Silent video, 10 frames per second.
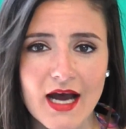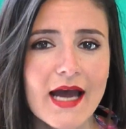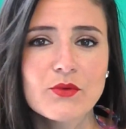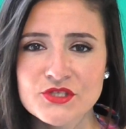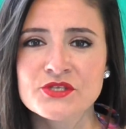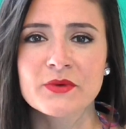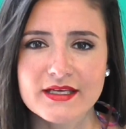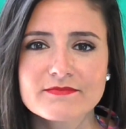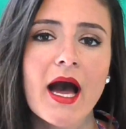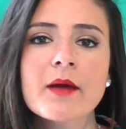I would do
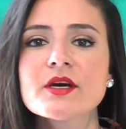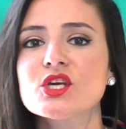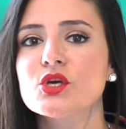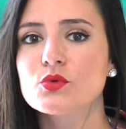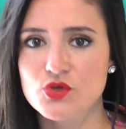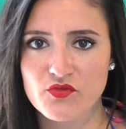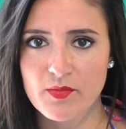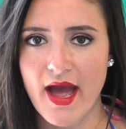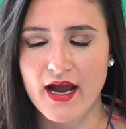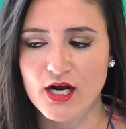it. I'm a huge
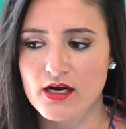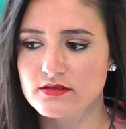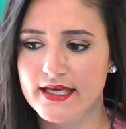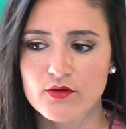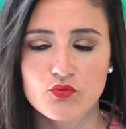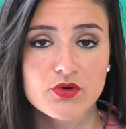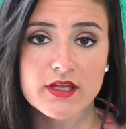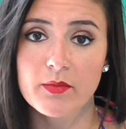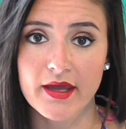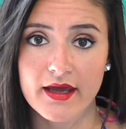overpacker, like
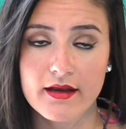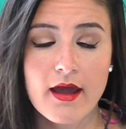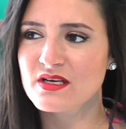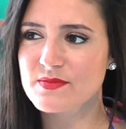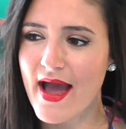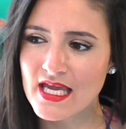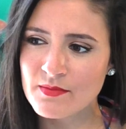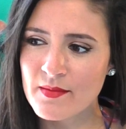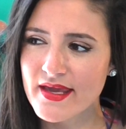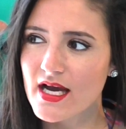really bad. When I was
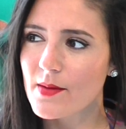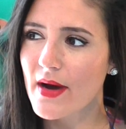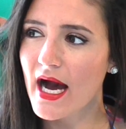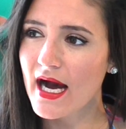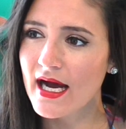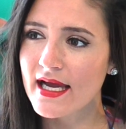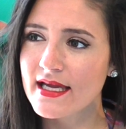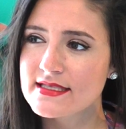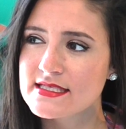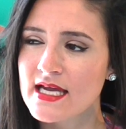packing my makeup,
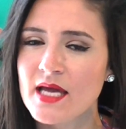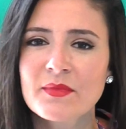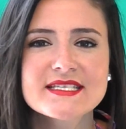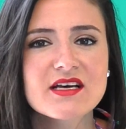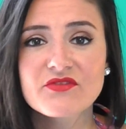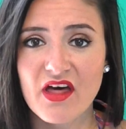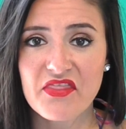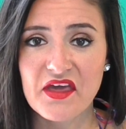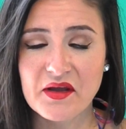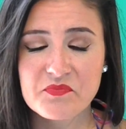I denied myself
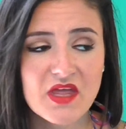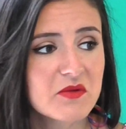nothing.